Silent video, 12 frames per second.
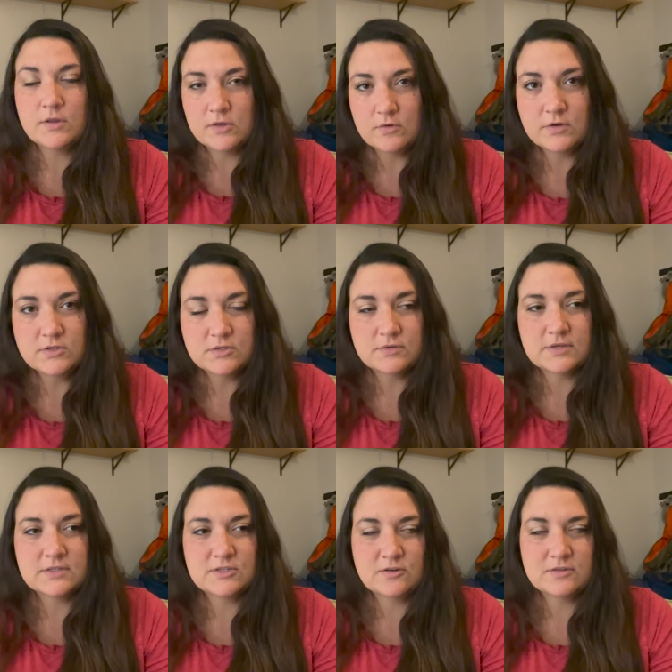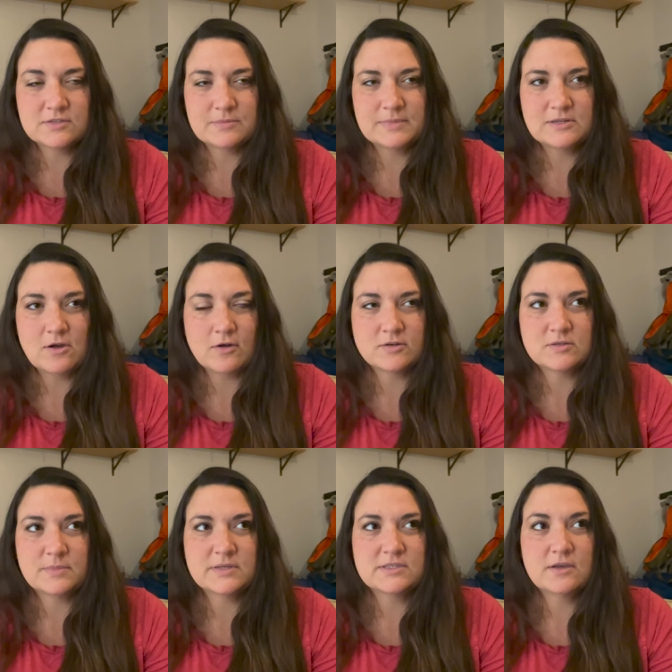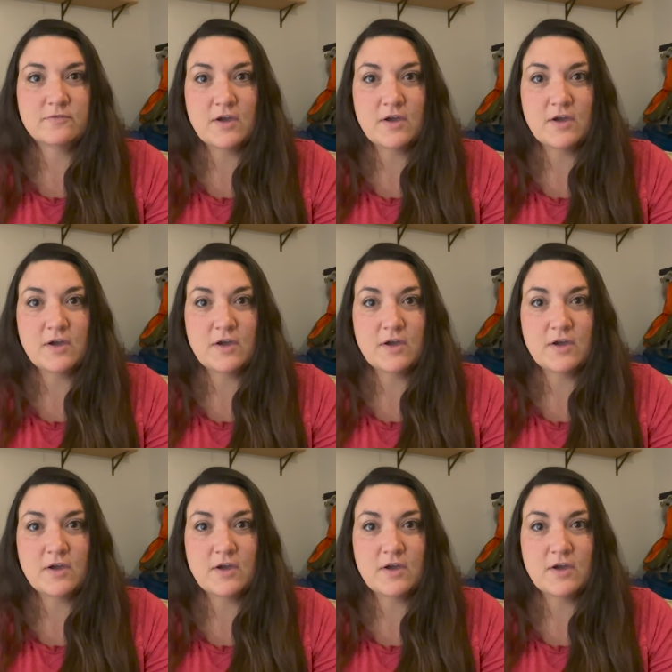You can do this. You know, this is me talking to myself.